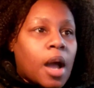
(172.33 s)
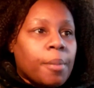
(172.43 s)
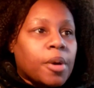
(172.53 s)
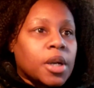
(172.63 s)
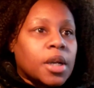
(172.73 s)

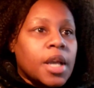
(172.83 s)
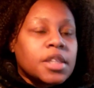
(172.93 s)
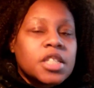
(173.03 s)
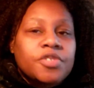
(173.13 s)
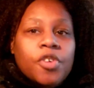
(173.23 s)
I'm gonna
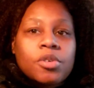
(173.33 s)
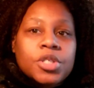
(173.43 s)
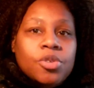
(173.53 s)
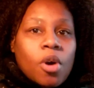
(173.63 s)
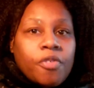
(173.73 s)
hit this
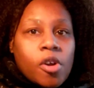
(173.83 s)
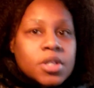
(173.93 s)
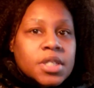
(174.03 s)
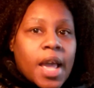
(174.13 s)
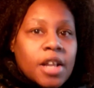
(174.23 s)
first store
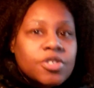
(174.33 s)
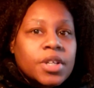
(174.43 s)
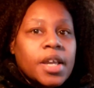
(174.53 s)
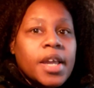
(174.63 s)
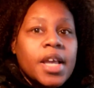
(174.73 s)
first. It
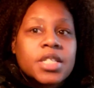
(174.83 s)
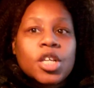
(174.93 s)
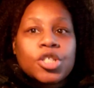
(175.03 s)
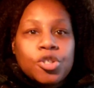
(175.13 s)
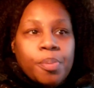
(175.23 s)
actually is
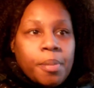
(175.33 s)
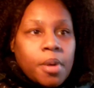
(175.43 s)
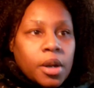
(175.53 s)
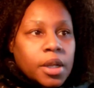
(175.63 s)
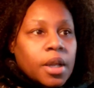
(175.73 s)
a
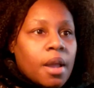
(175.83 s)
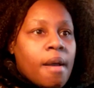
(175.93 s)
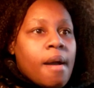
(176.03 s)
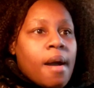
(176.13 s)
supermarket.